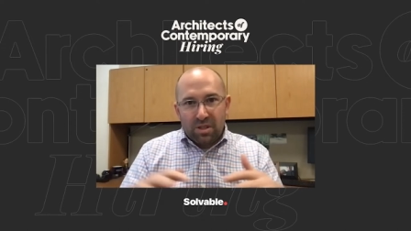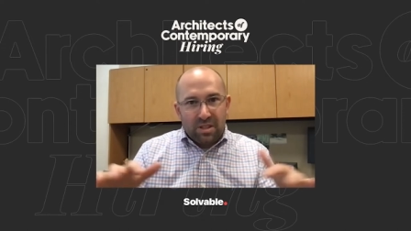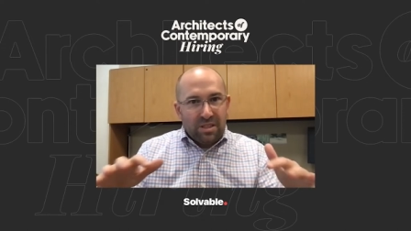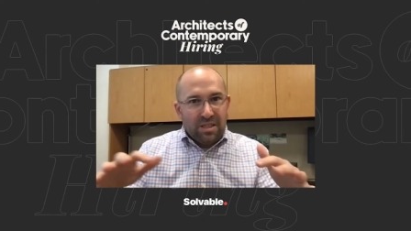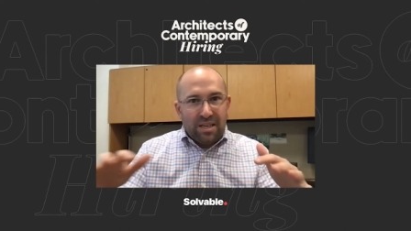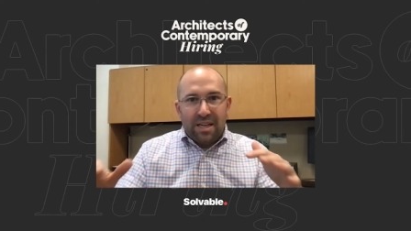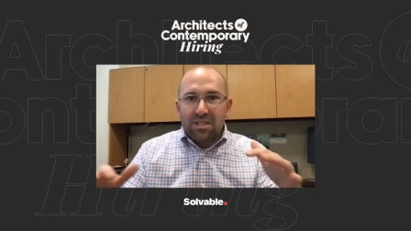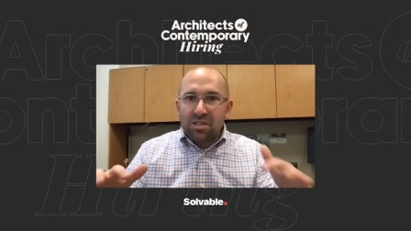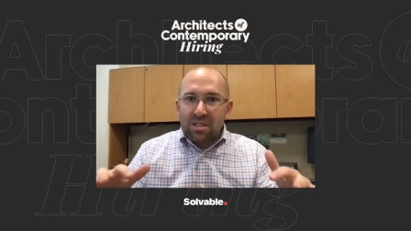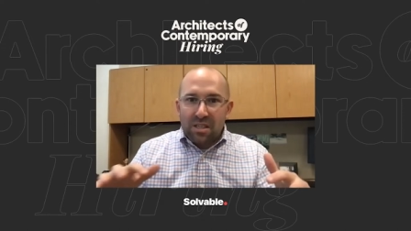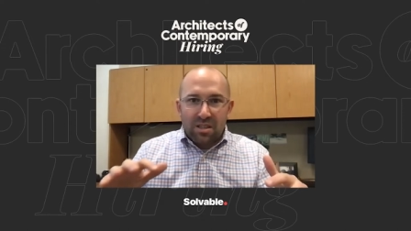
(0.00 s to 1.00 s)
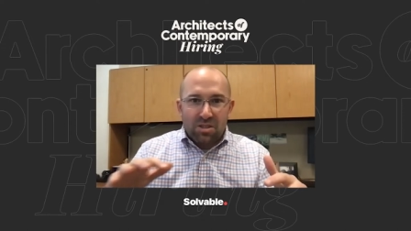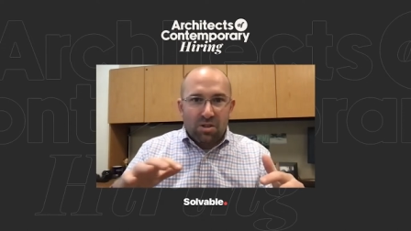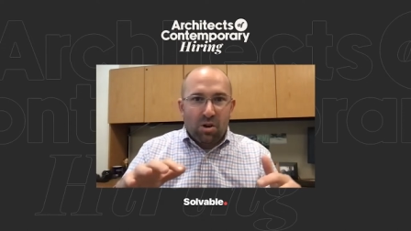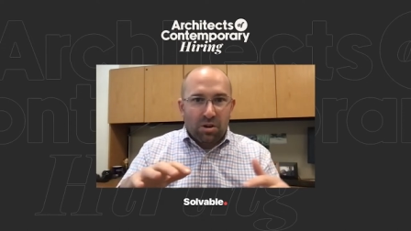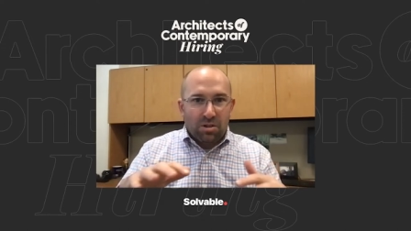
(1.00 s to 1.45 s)
And in an agency
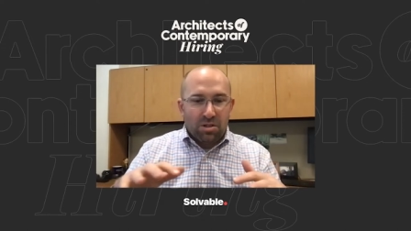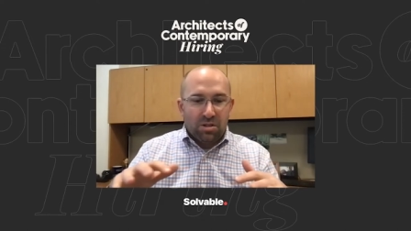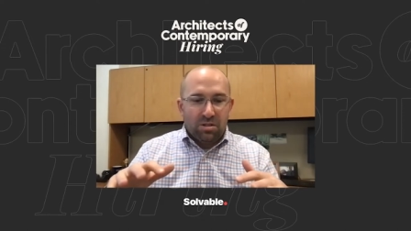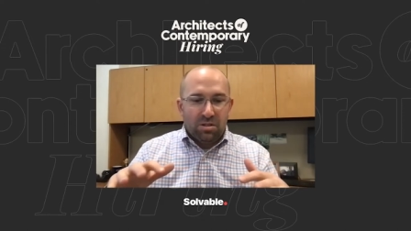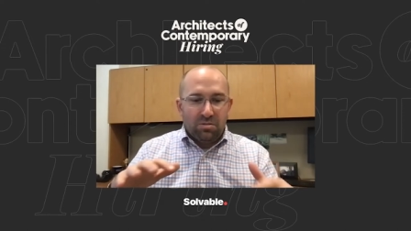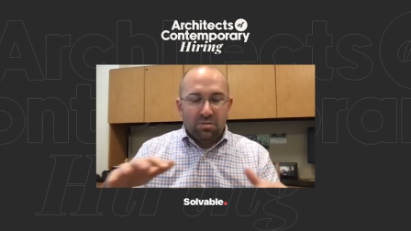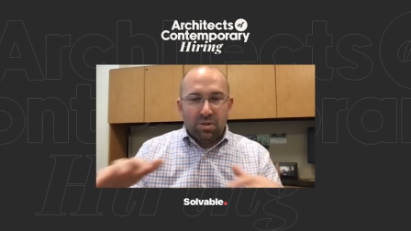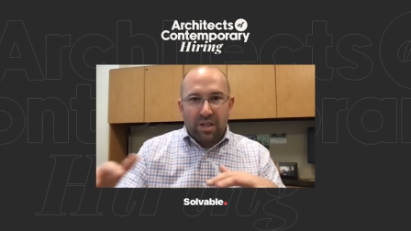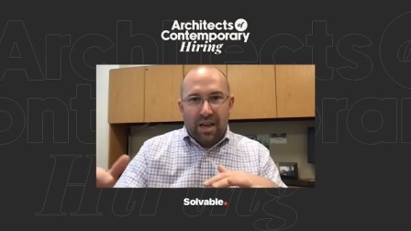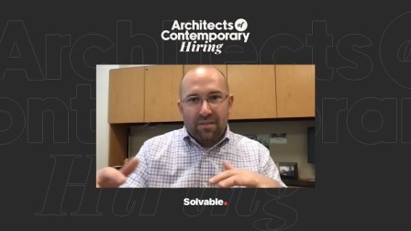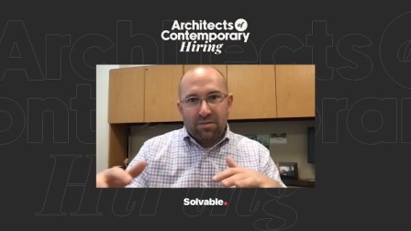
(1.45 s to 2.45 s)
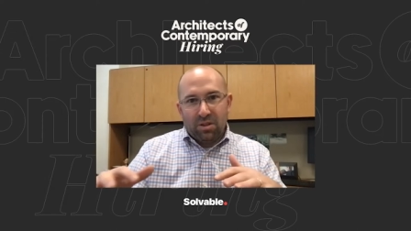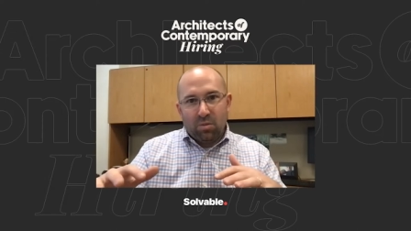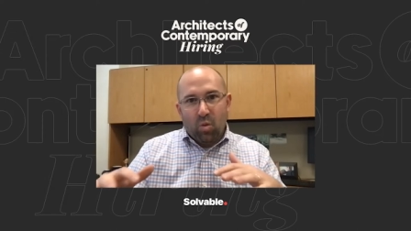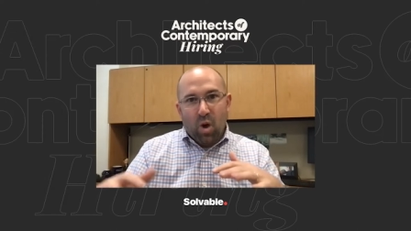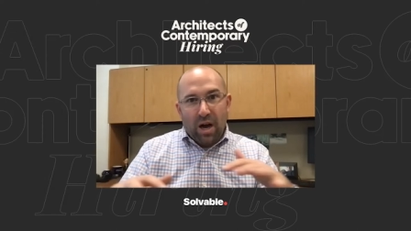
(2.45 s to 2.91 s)
this large, you really have
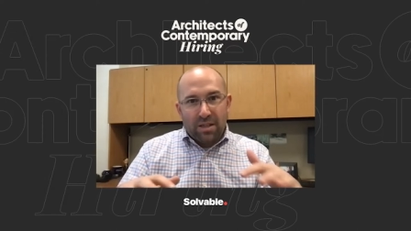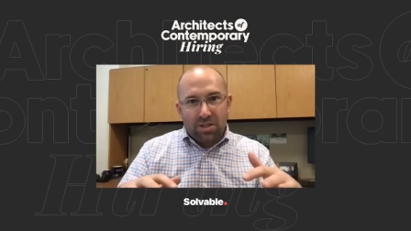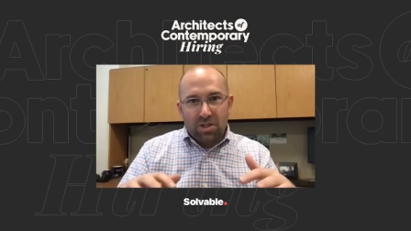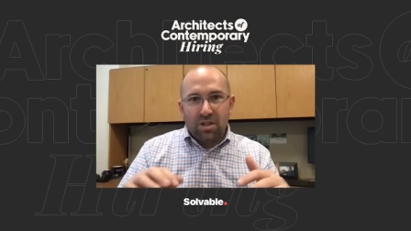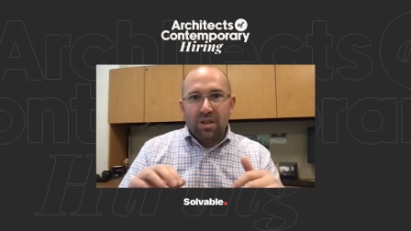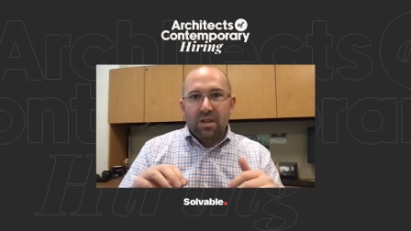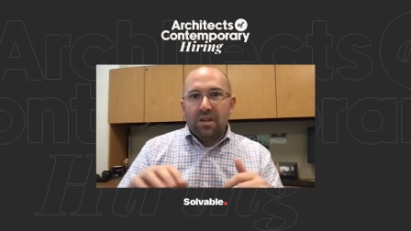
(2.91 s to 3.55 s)
to watch,